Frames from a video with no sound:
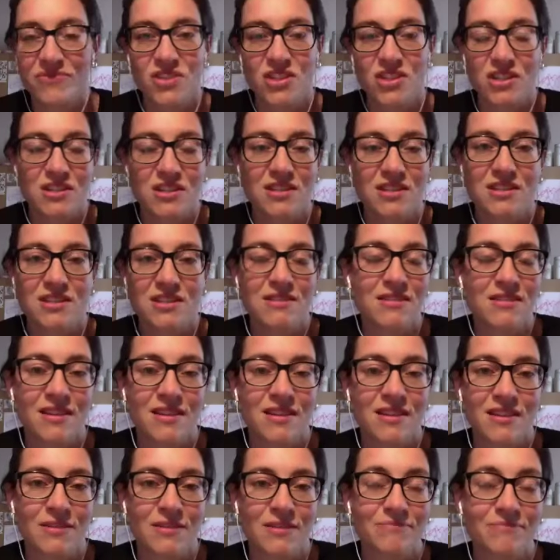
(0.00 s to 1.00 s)
just,
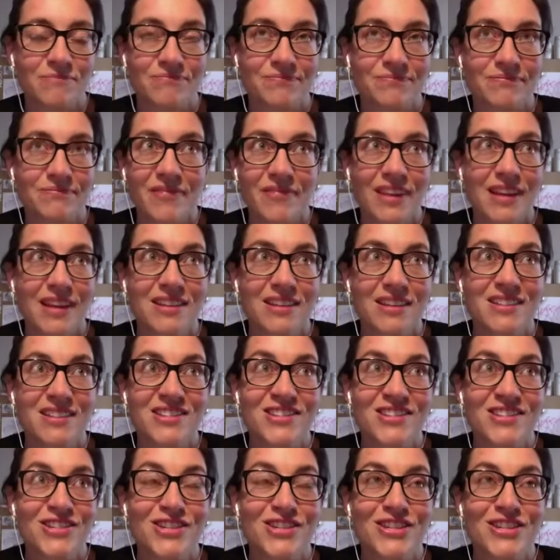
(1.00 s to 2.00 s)

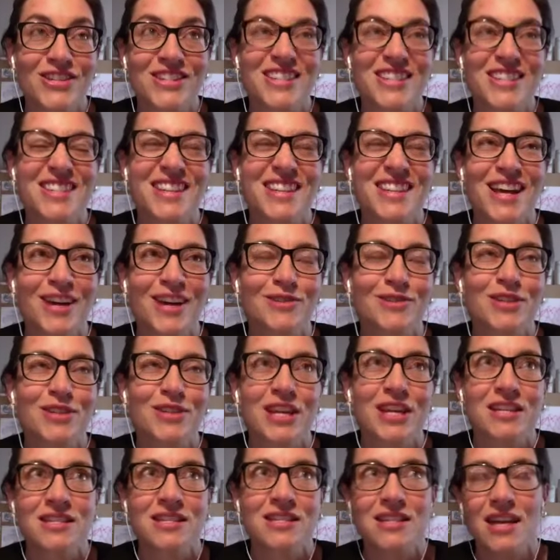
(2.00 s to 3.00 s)
how do
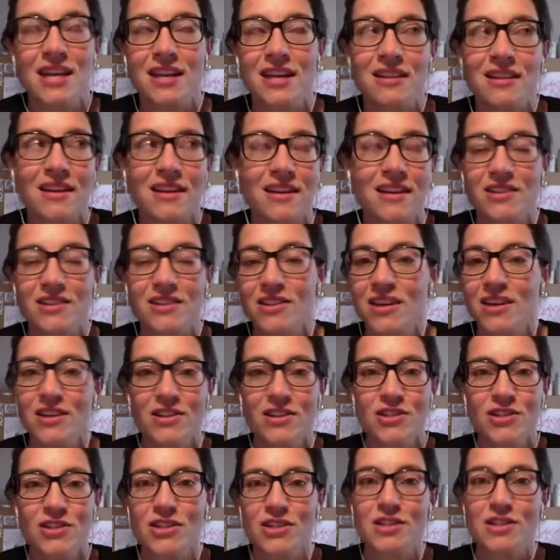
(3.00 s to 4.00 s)
they say, like,
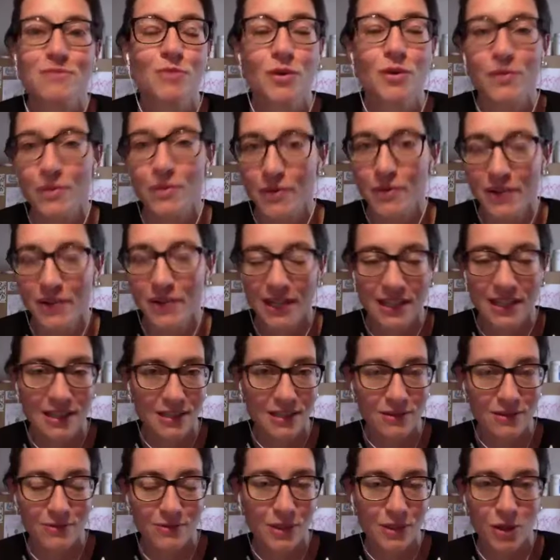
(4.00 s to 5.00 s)
just move through it,
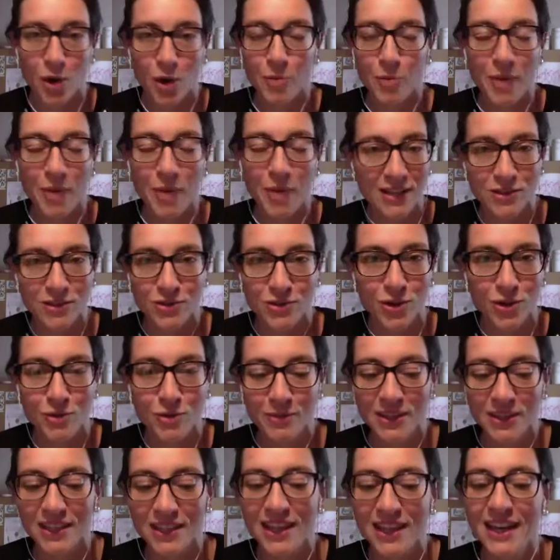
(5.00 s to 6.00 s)
it will go back to
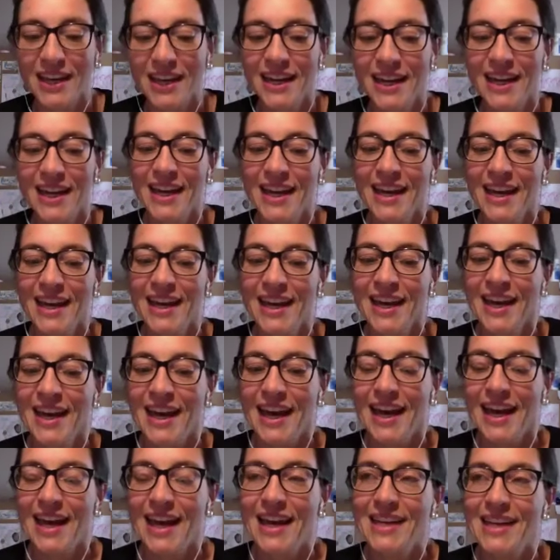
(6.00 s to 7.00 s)
normal.
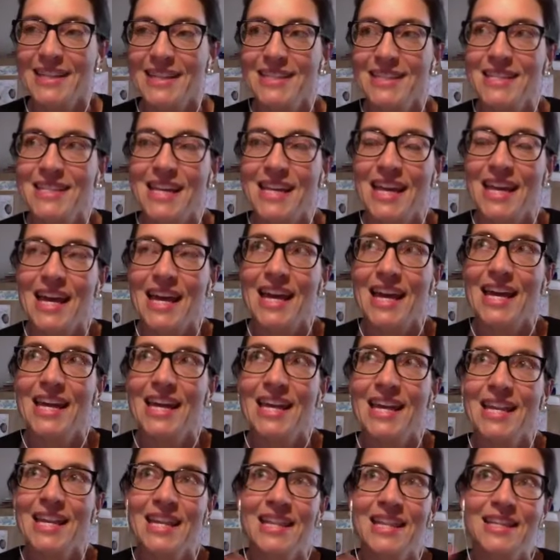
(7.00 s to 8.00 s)
And
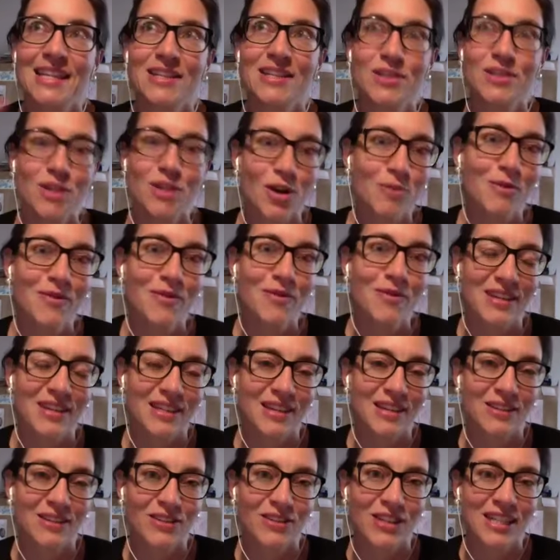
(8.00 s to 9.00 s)
in the term of
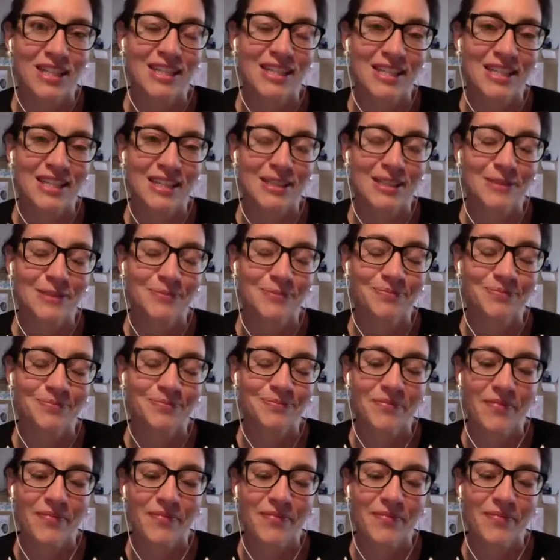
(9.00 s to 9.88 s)
the, or in the,